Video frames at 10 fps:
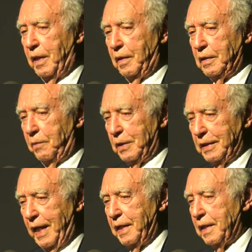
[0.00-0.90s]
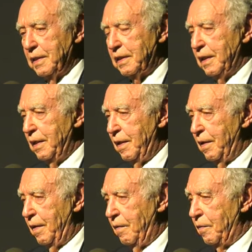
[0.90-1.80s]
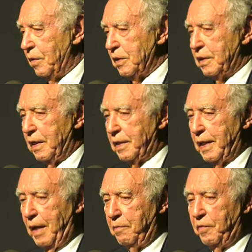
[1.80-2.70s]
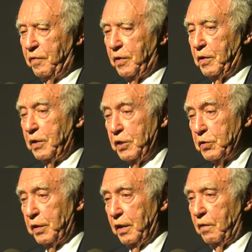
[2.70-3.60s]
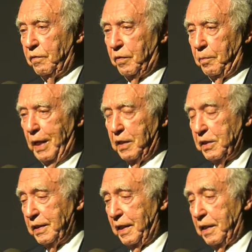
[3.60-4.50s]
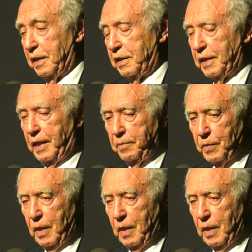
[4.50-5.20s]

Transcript: and that would take us was a camp for Israel, for Palestine at the time.